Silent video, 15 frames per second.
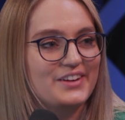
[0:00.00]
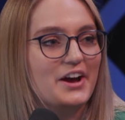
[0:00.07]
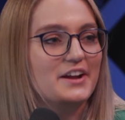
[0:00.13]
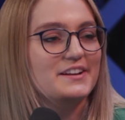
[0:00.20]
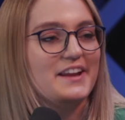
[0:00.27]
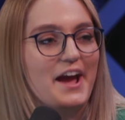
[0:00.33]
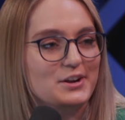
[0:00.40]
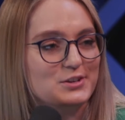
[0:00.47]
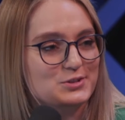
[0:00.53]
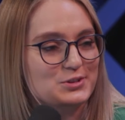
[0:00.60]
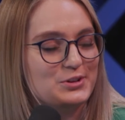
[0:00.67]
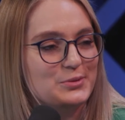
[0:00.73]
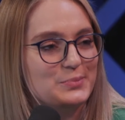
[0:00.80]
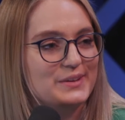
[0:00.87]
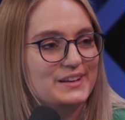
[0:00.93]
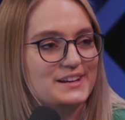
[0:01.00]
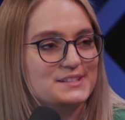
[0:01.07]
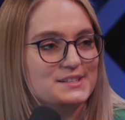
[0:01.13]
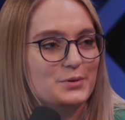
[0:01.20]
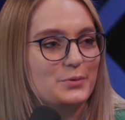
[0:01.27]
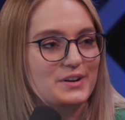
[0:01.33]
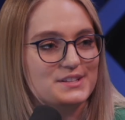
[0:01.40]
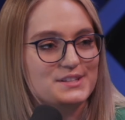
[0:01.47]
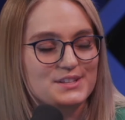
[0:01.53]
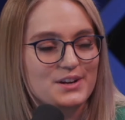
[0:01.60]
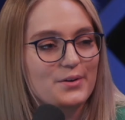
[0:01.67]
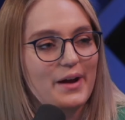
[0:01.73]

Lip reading: unnatural because it was so